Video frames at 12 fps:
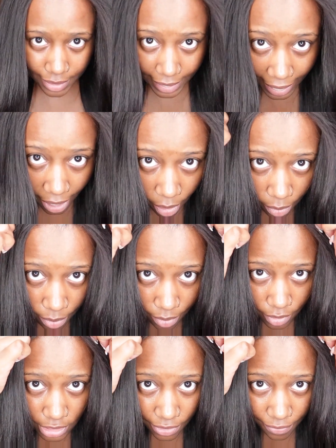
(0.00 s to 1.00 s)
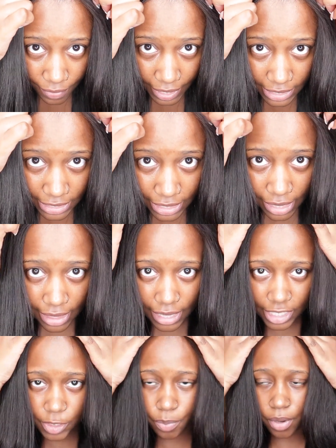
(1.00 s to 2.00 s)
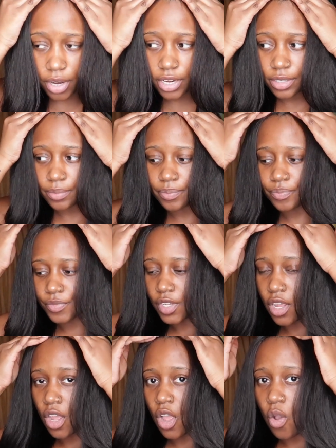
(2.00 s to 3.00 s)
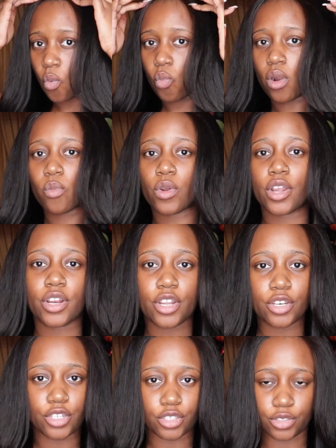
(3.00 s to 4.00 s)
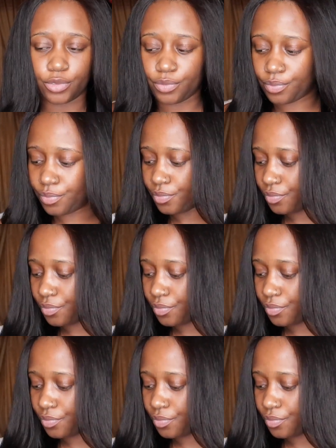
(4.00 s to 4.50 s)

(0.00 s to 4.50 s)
Now, to fix this part, what we're gonna do,